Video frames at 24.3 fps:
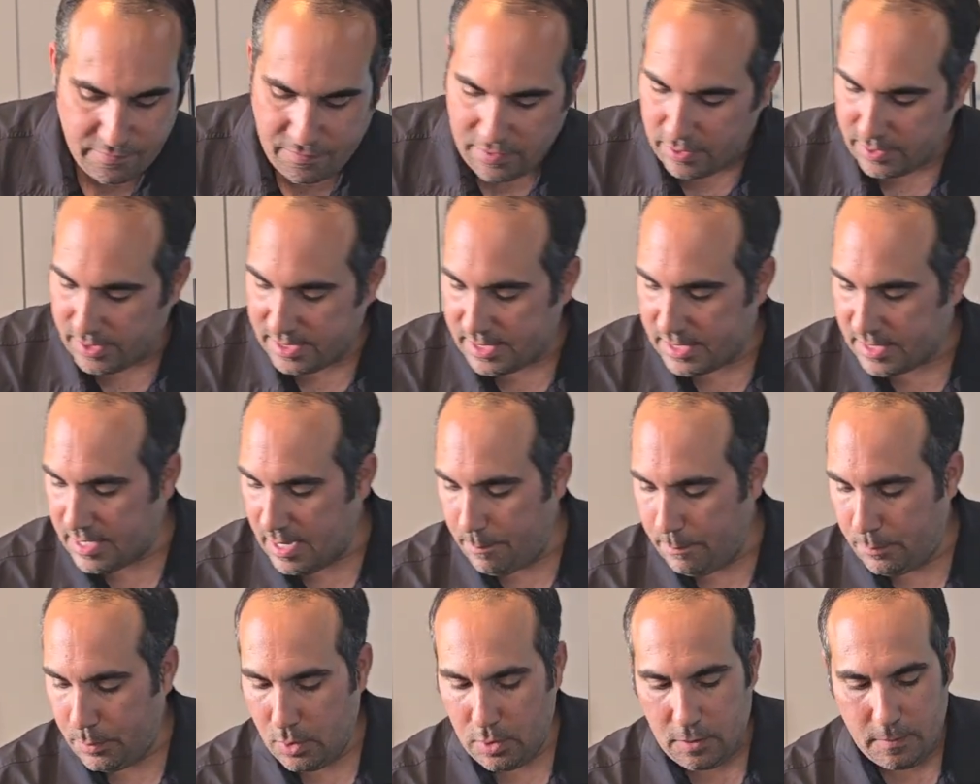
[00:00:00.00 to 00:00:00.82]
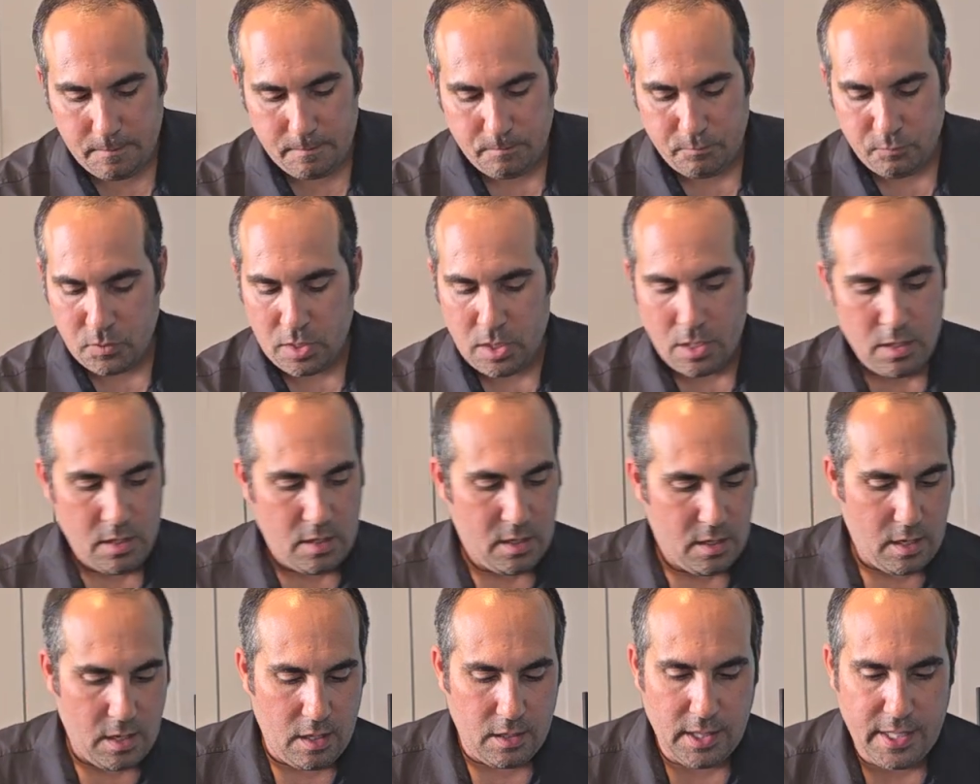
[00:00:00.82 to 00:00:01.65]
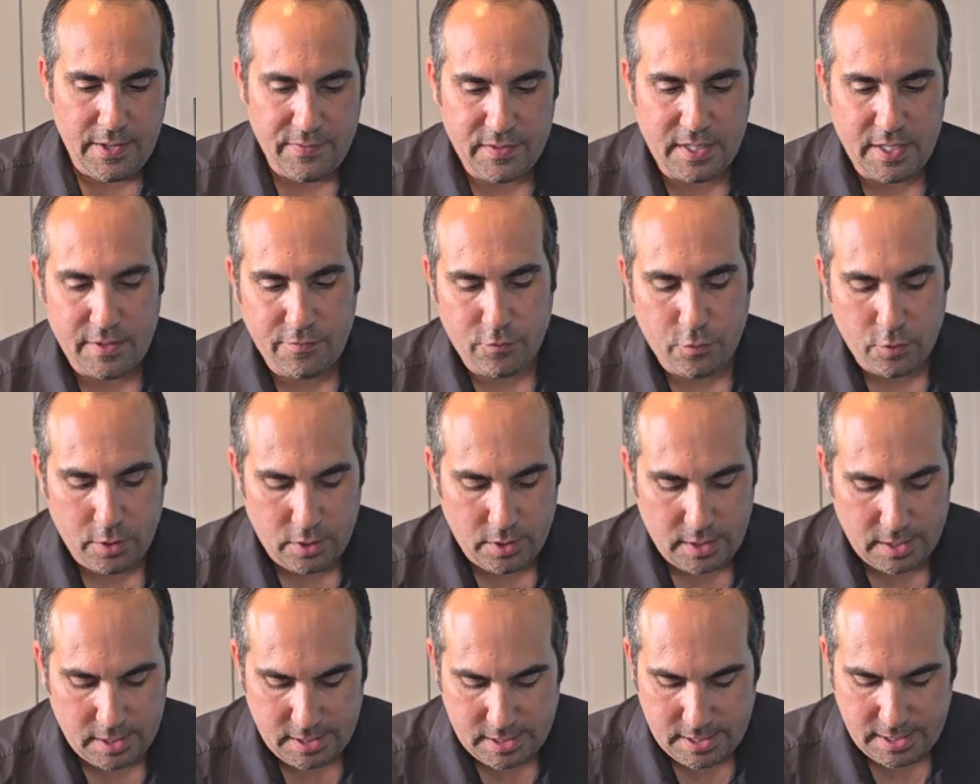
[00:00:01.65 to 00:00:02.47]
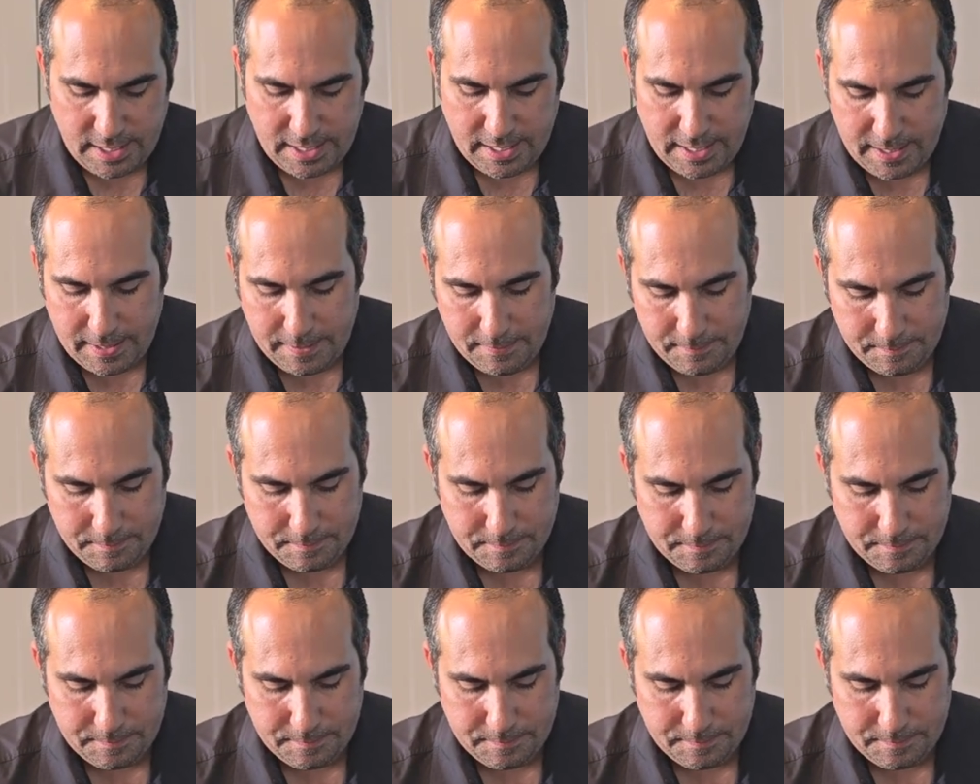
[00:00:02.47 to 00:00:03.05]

very simple. I'll lift it for you to see.